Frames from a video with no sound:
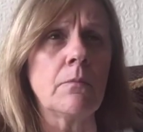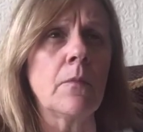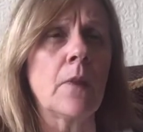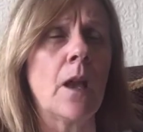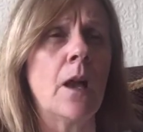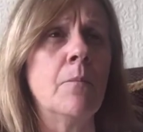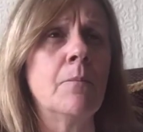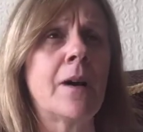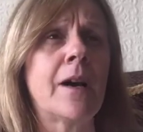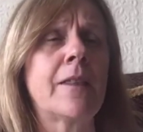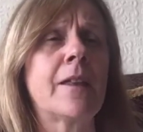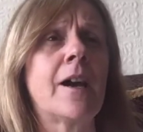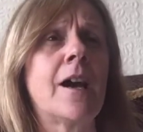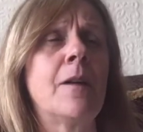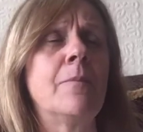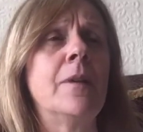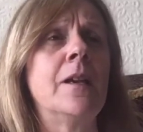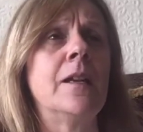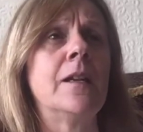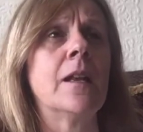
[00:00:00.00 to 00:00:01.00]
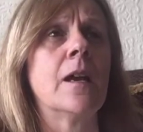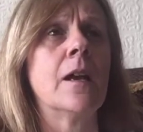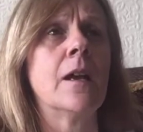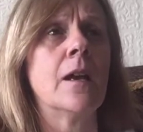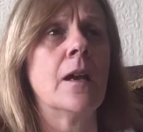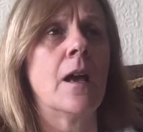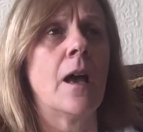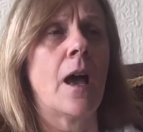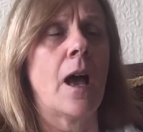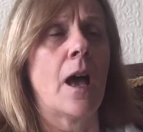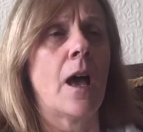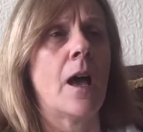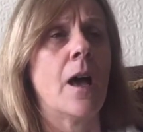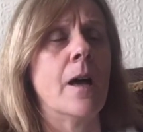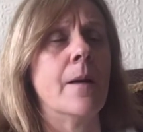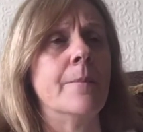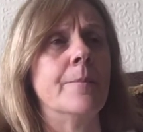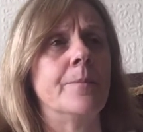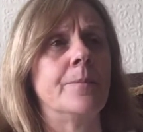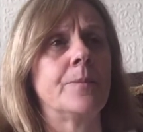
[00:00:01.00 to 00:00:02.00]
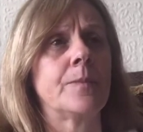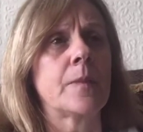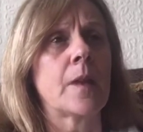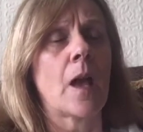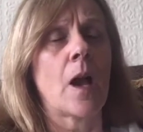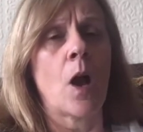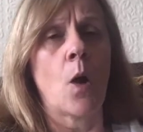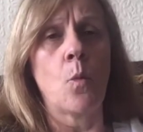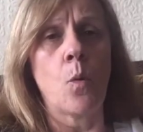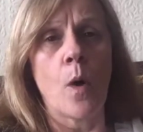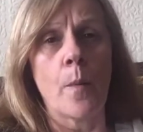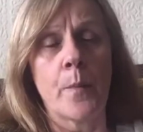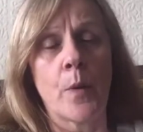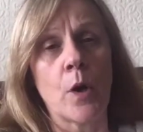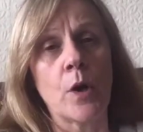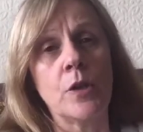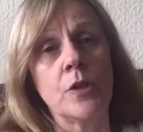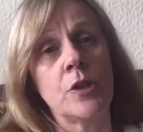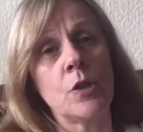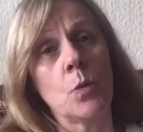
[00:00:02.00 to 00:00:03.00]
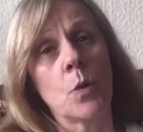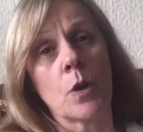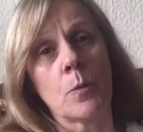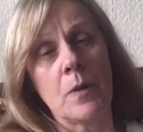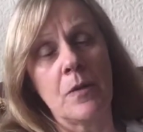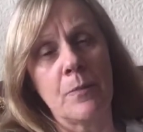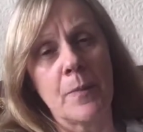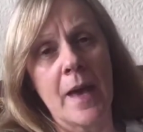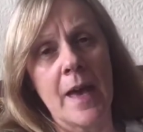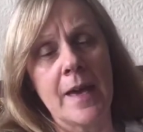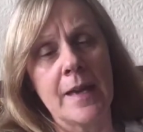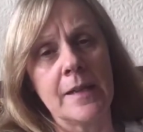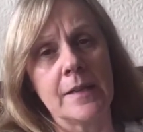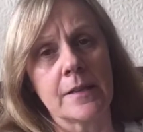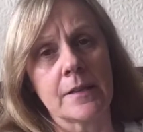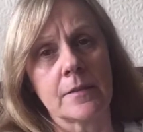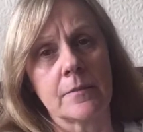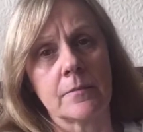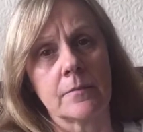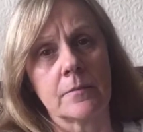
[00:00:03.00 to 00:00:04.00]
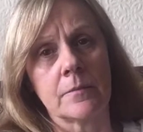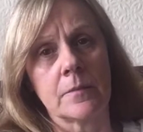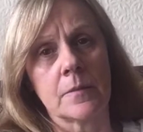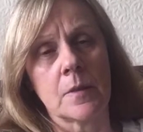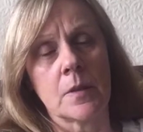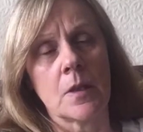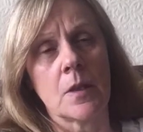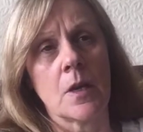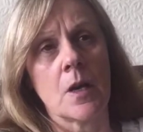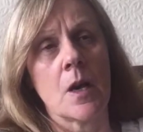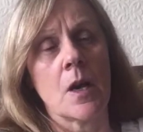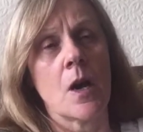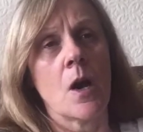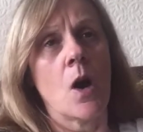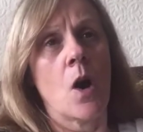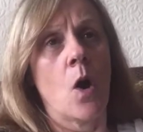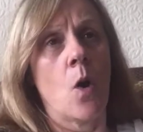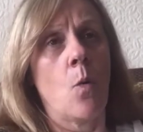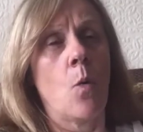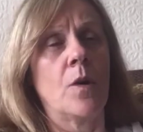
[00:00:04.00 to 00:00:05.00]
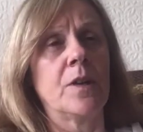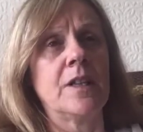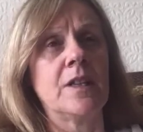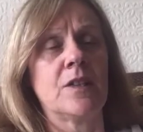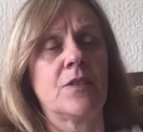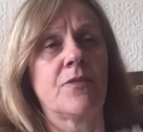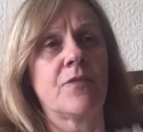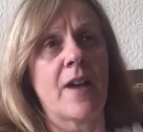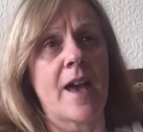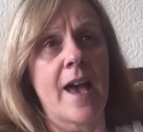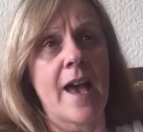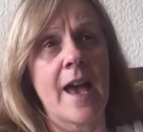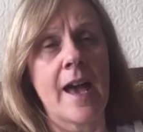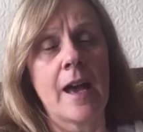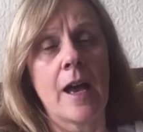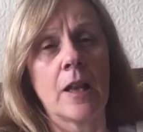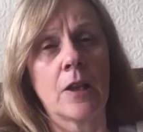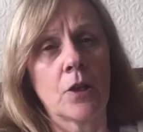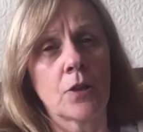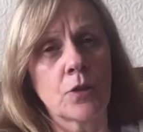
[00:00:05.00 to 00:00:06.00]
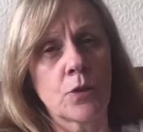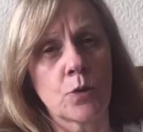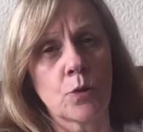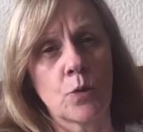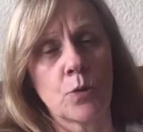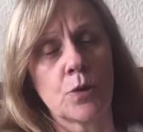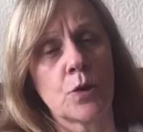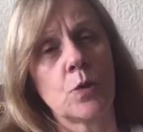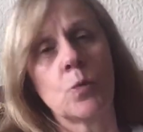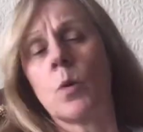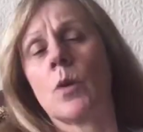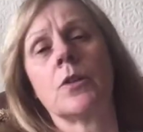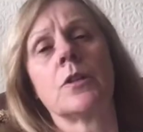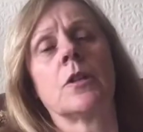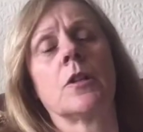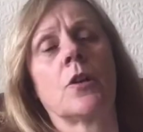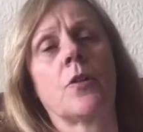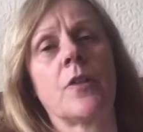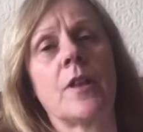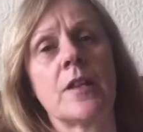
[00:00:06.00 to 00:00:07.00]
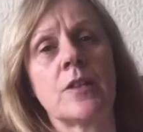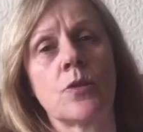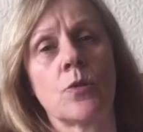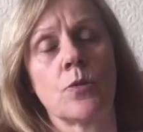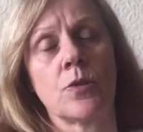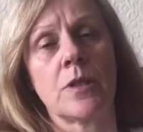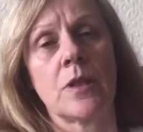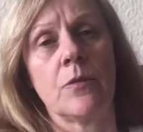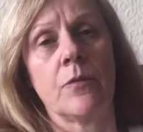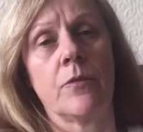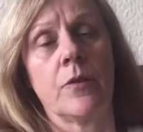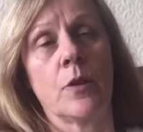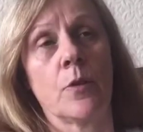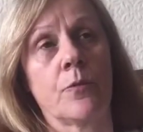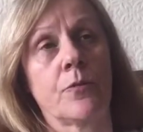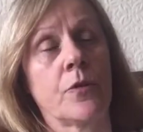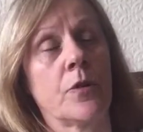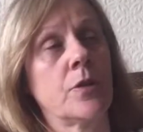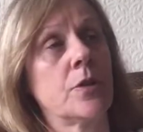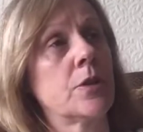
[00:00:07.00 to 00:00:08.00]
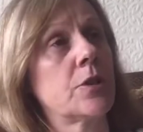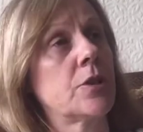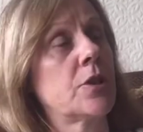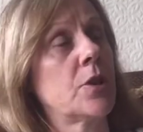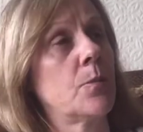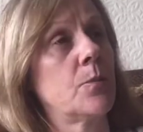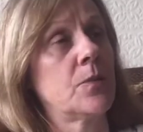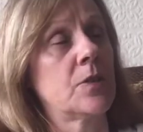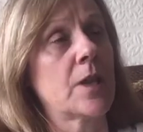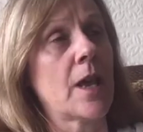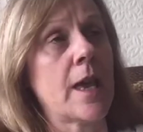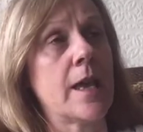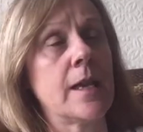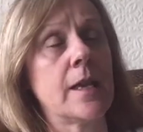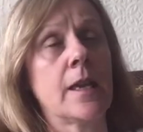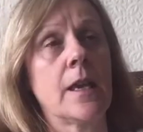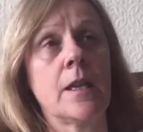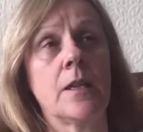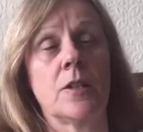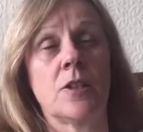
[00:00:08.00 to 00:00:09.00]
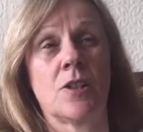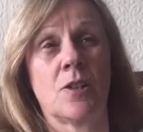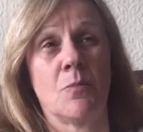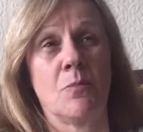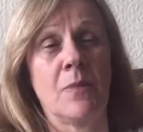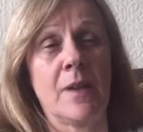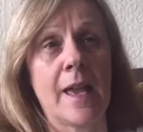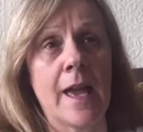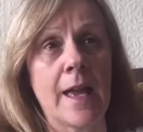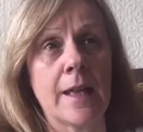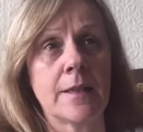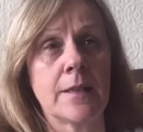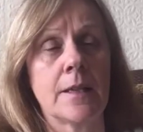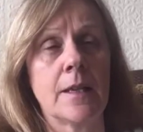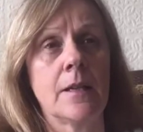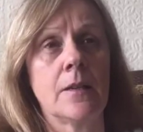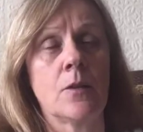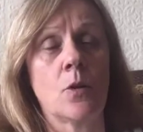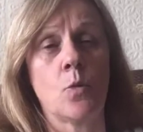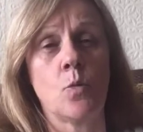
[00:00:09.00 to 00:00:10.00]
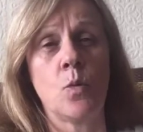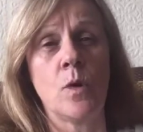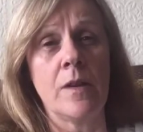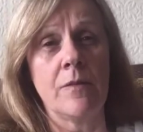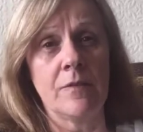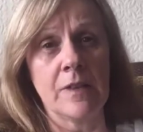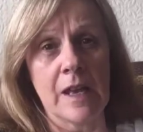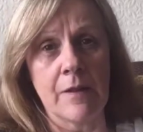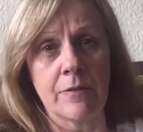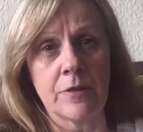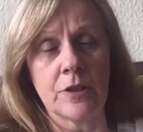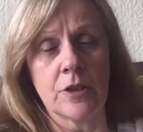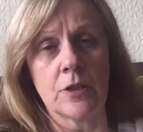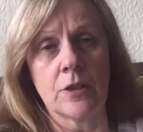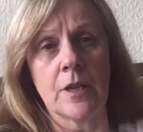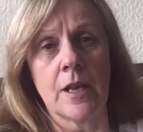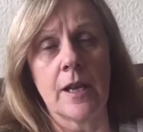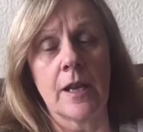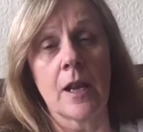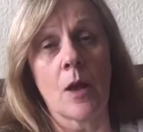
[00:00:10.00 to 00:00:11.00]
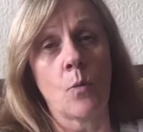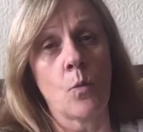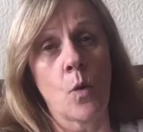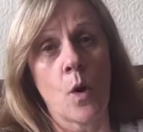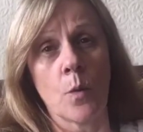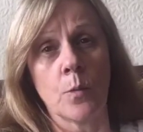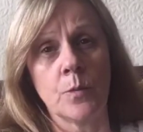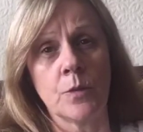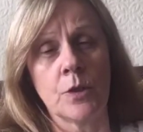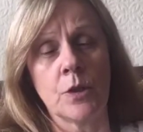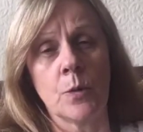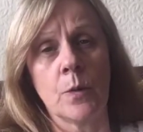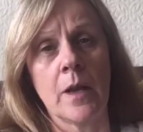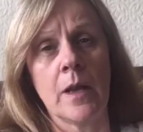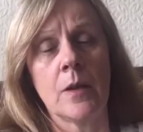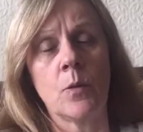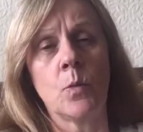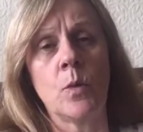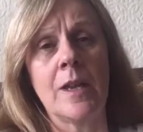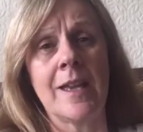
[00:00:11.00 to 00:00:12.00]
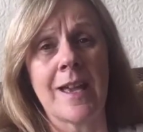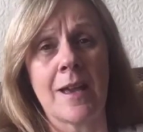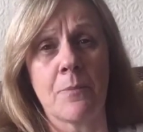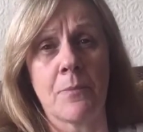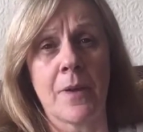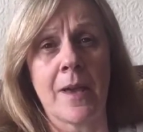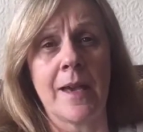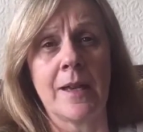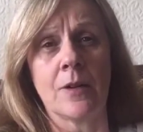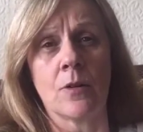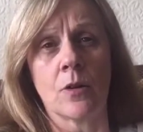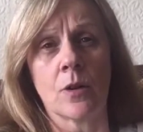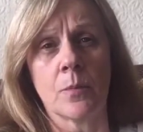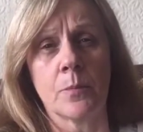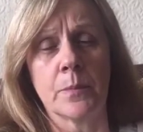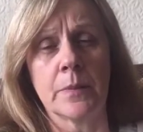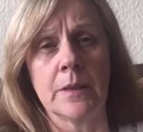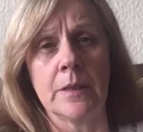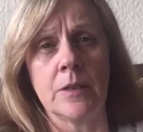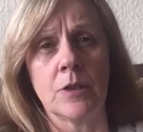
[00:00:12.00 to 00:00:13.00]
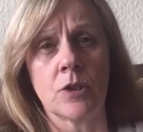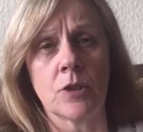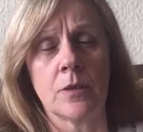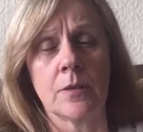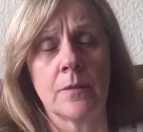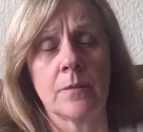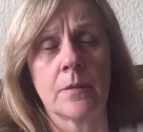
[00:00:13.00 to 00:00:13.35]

And by that I mean, at what point do you want to be paid? What is fair? A lot of sources want a lot of their sourcing fee up front. Some take it, some get it. We've never done it and won't do it. We get paid on completion.